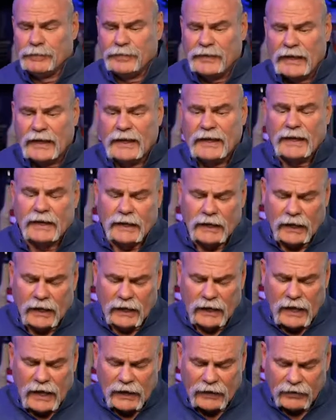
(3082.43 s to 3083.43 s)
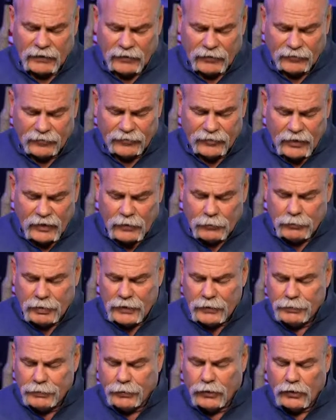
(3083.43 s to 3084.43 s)
They get a lot of
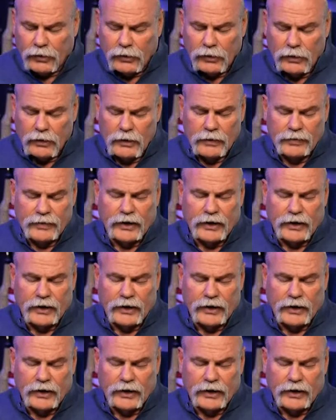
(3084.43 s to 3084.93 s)
people